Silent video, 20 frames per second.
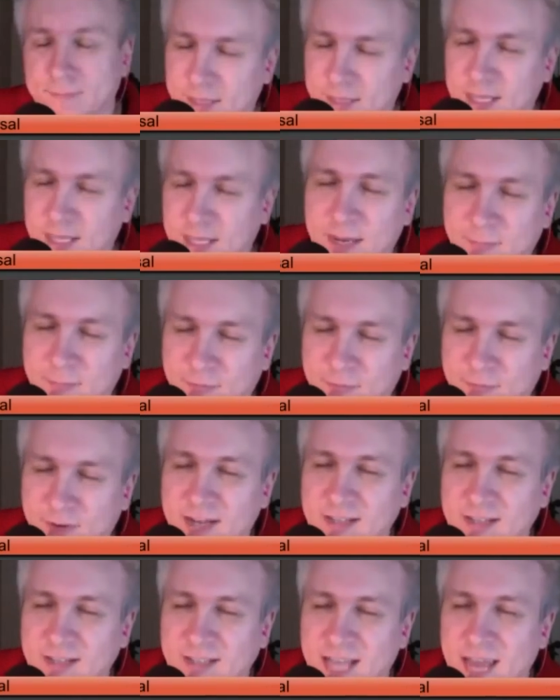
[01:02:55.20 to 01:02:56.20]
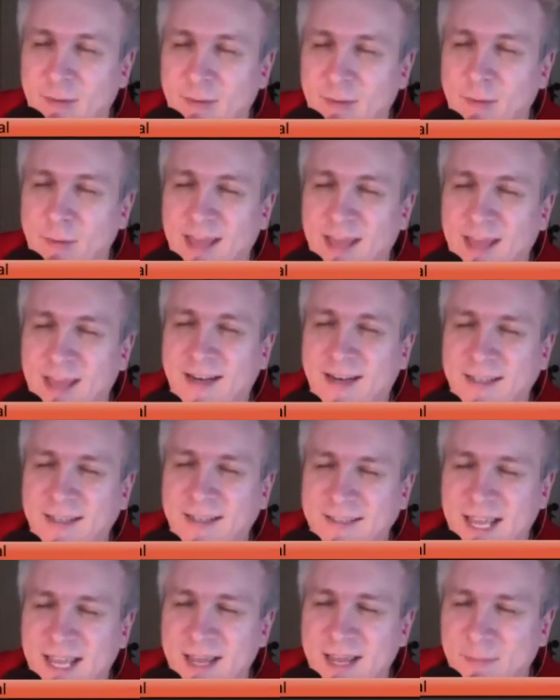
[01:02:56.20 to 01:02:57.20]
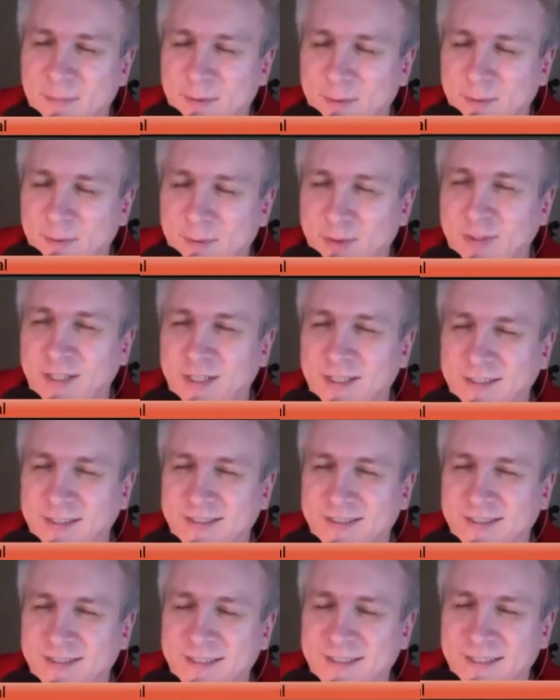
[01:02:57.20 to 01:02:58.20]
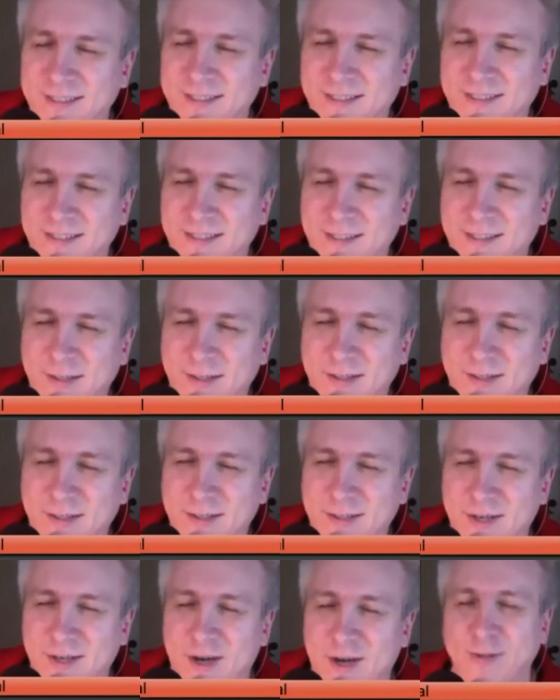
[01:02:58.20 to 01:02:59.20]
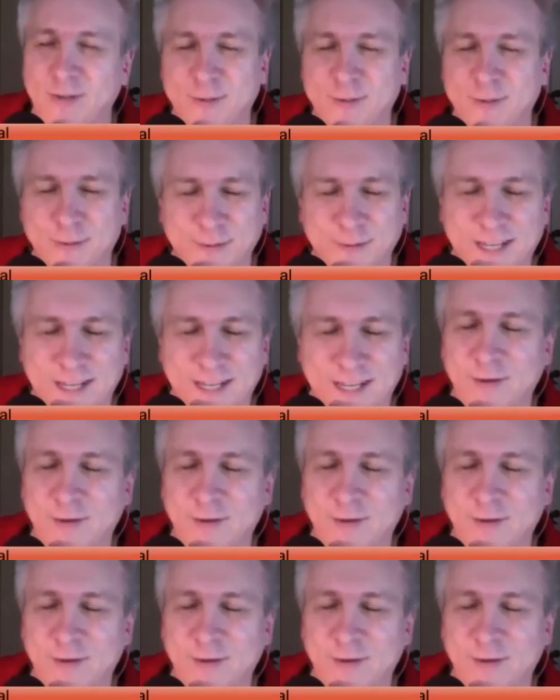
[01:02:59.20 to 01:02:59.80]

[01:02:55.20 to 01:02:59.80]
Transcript: and I'm forgetting his name. I'm blanking on his name. Goodness. Arturs. Yeah.